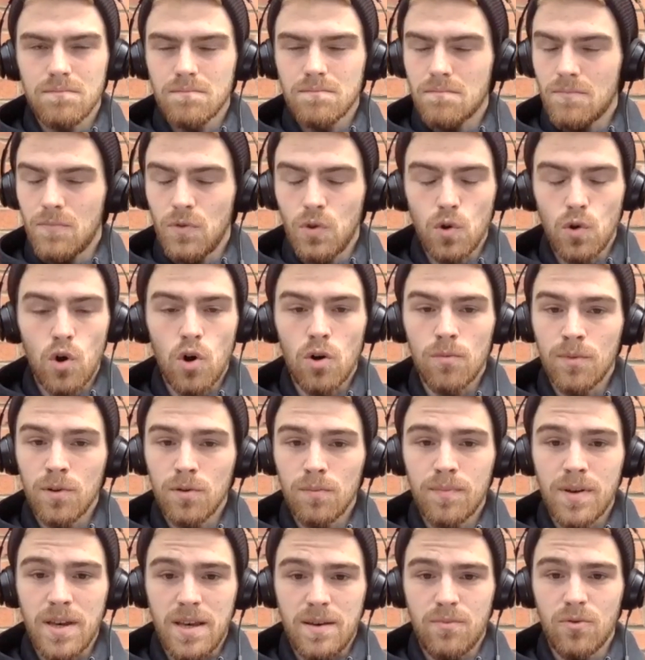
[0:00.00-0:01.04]
normal
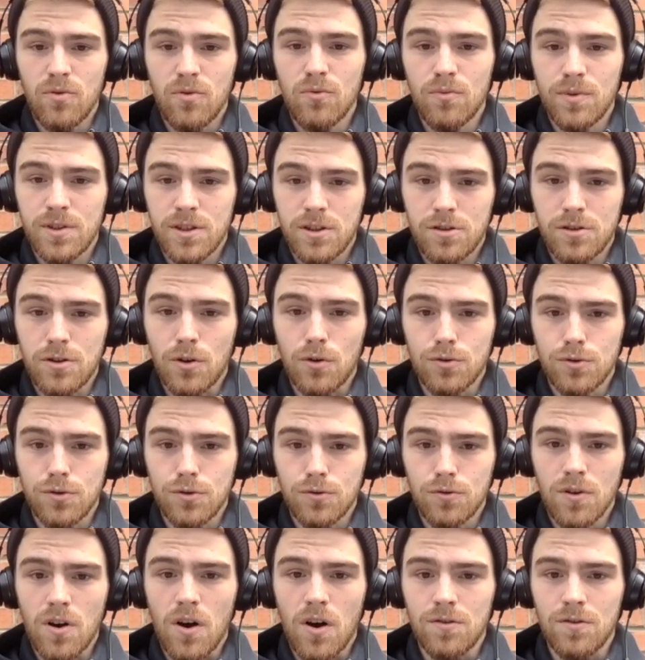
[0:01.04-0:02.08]
people with a
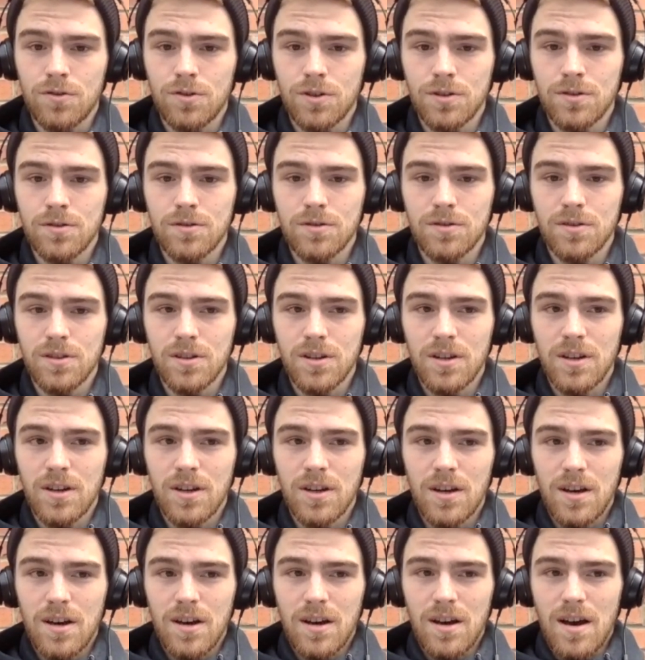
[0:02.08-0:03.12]
social conscience,
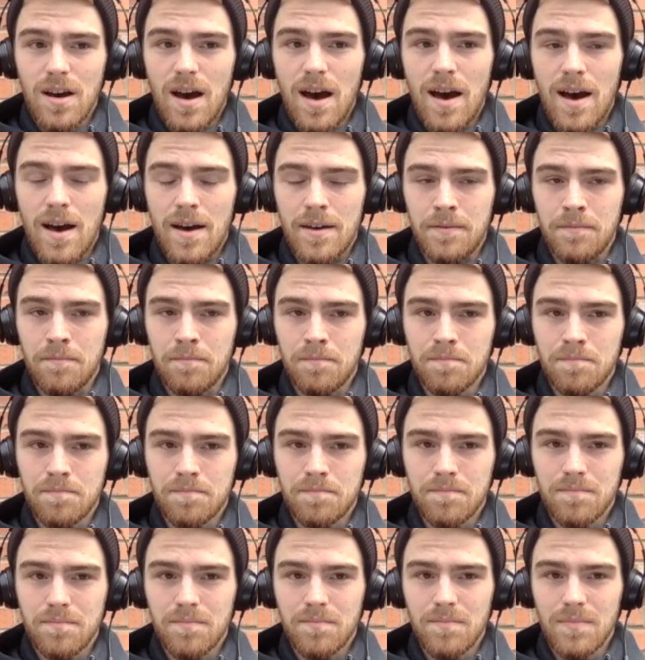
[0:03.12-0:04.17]
and
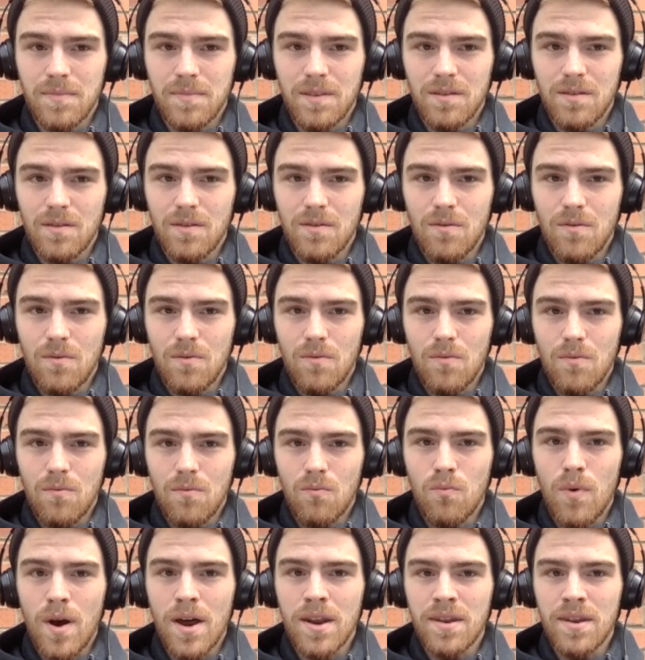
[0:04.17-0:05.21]

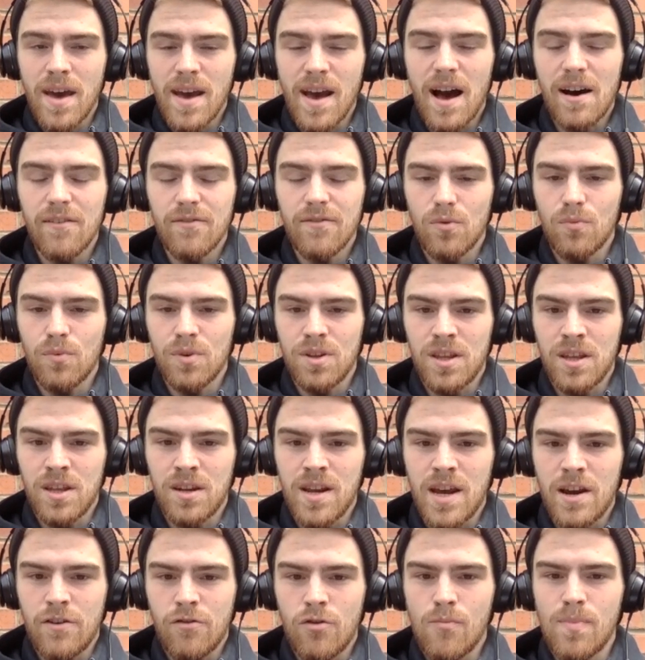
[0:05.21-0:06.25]
when they have it within
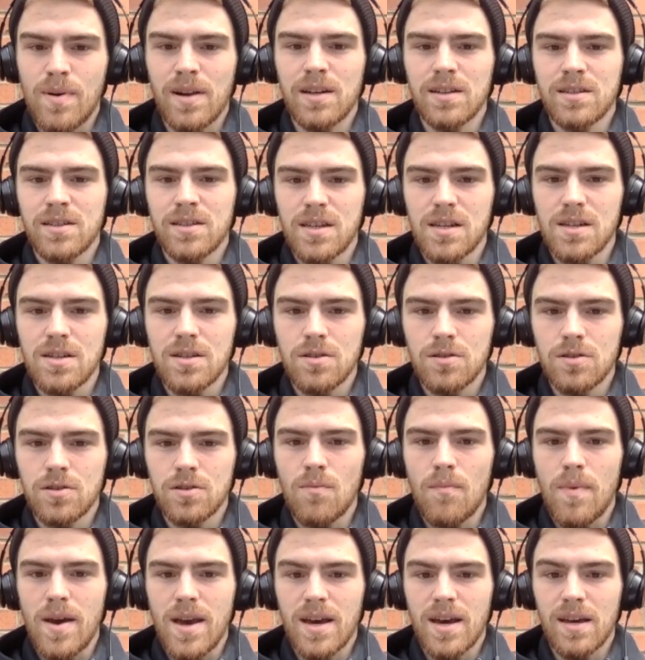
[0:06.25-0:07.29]
their abilities to
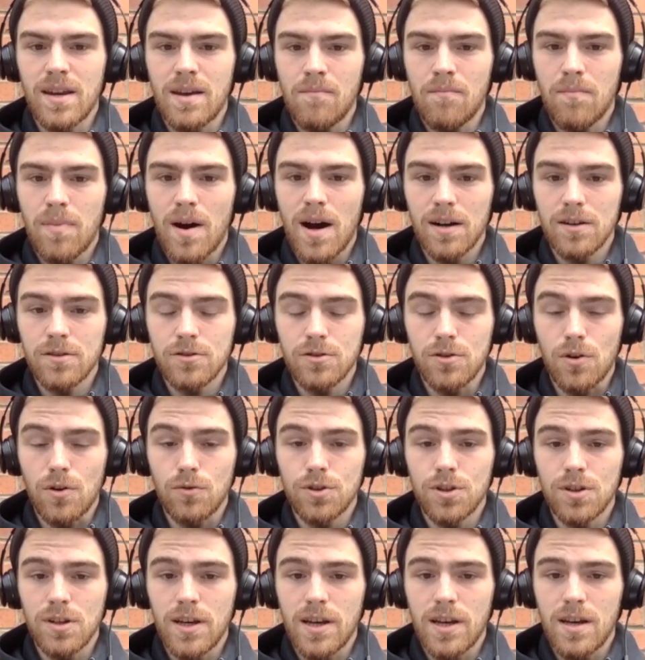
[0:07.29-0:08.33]
make an impact
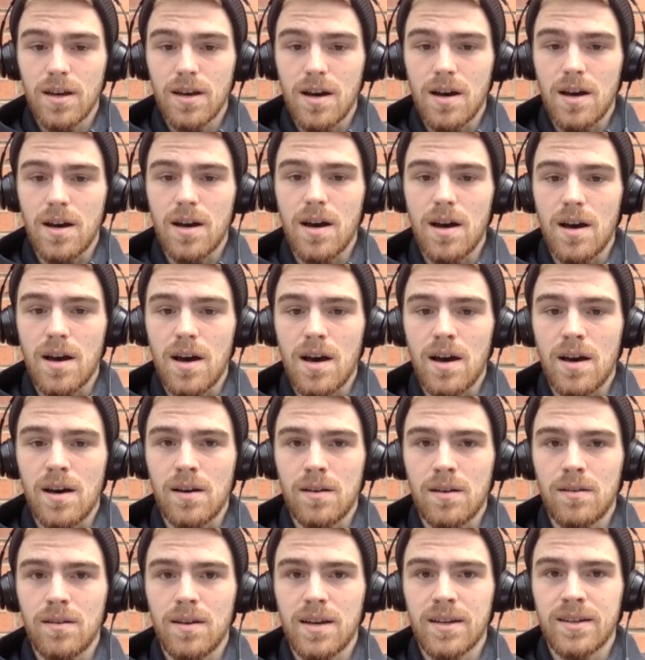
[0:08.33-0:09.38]
socially
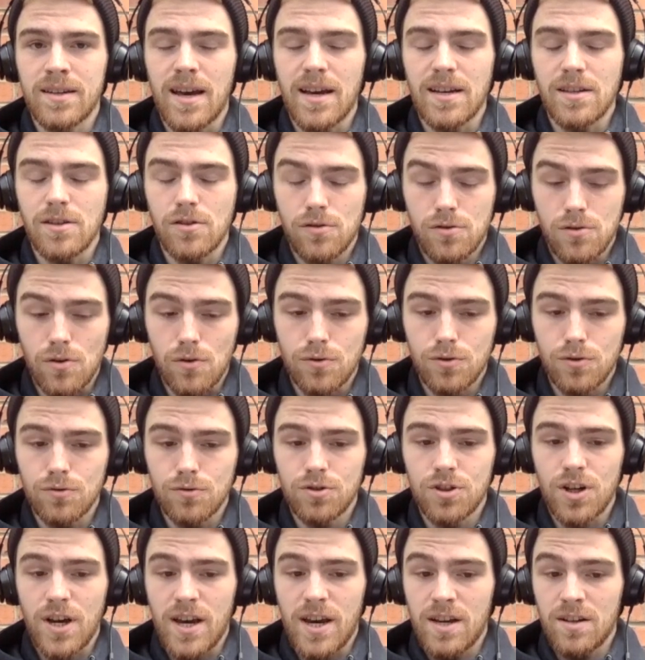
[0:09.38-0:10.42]
and ignite a social
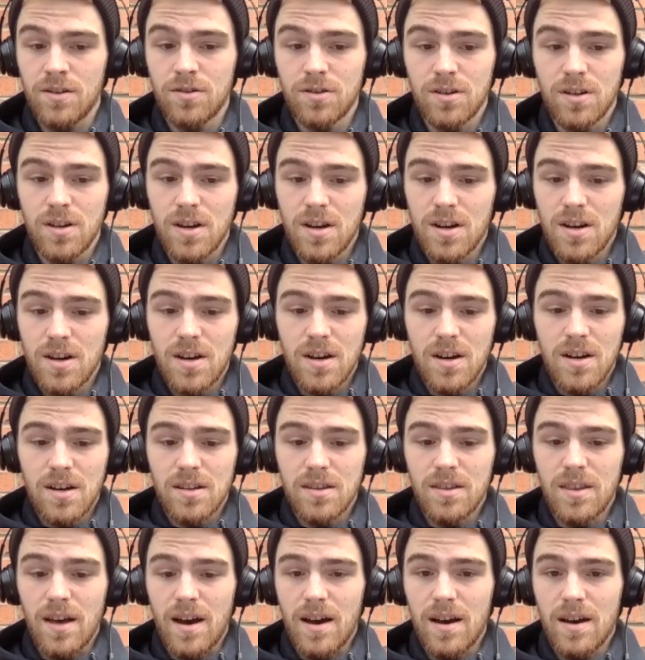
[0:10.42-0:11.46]
change,
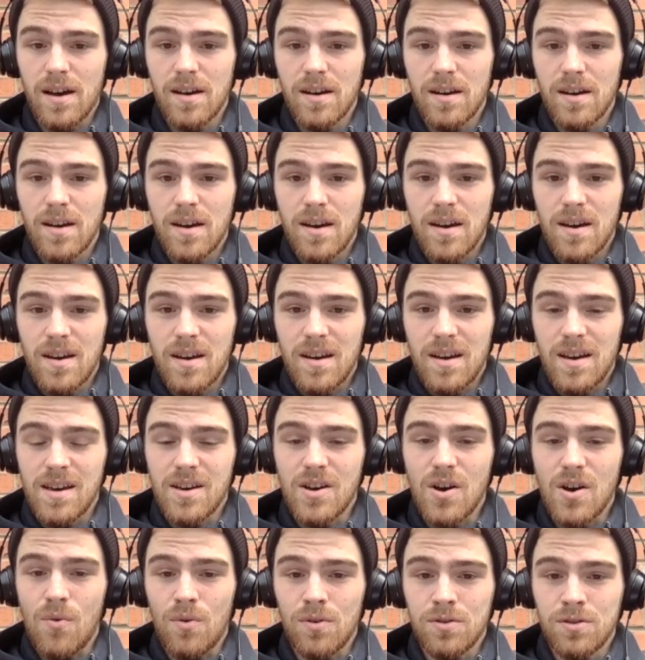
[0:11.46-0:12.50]
that you
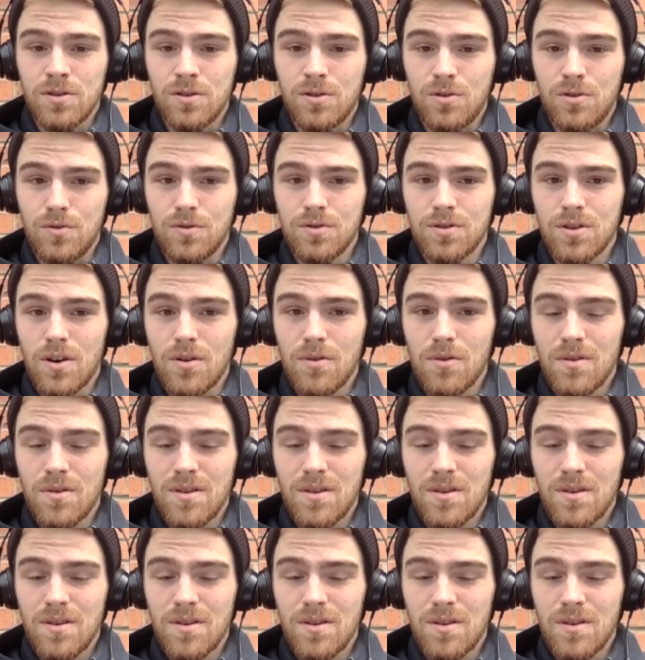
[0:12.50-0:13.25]
go on to do so.